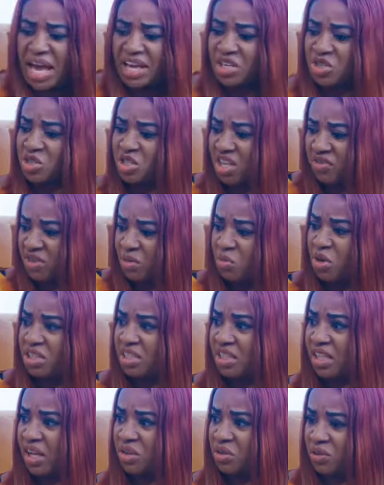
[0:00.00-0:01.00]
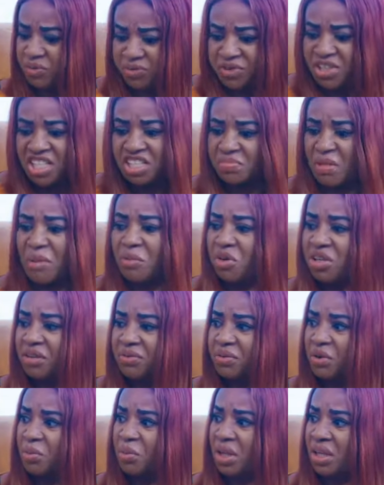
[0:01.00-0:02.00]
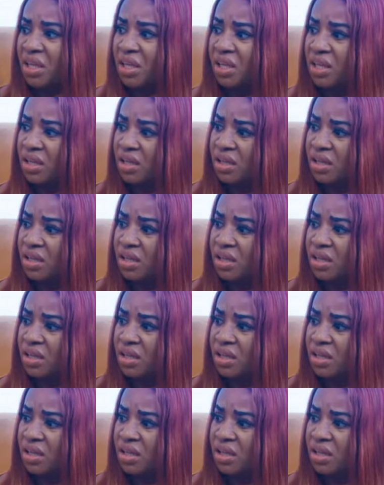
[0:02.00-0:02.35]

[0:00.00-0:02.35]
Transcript: me, I used to give you money now. You finished my money for me.